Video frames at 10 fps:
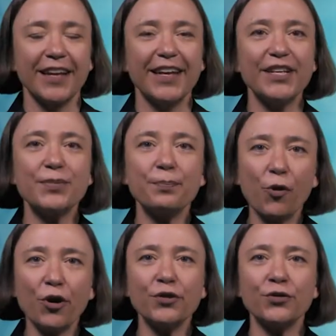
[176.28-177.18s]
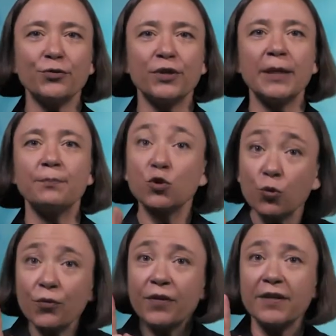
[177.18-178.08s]
It is important to keep
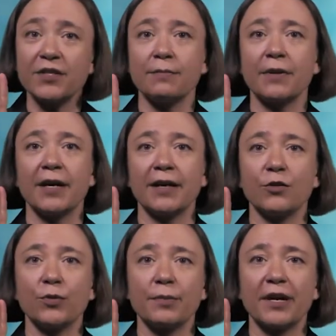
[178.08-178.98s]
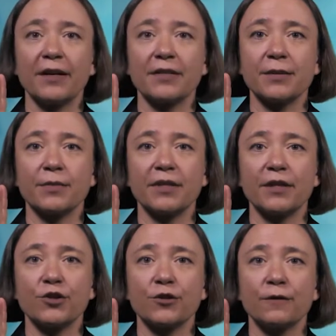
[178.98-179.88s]
two things in mind with market
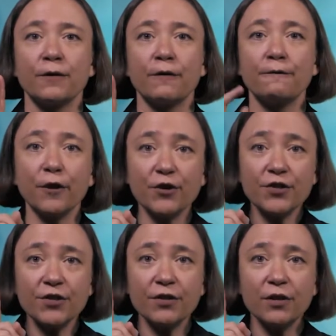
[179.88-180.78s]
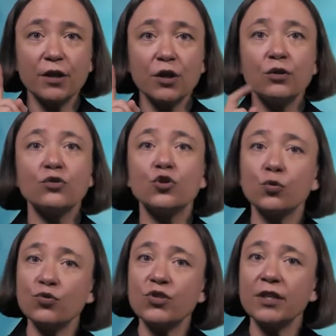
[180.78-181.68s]
segmentation. First,
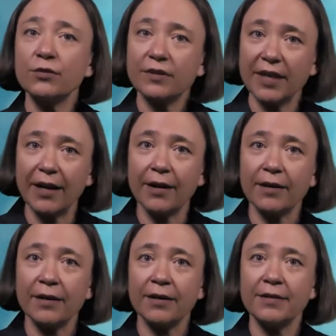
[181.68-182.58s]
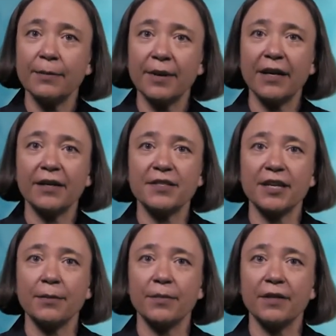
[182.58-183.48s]
Choosing to target a market
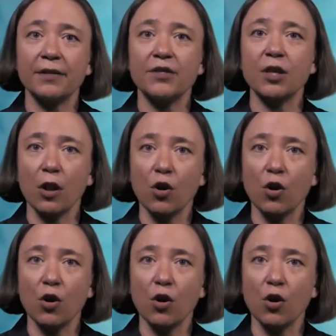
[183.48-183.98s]
segment is a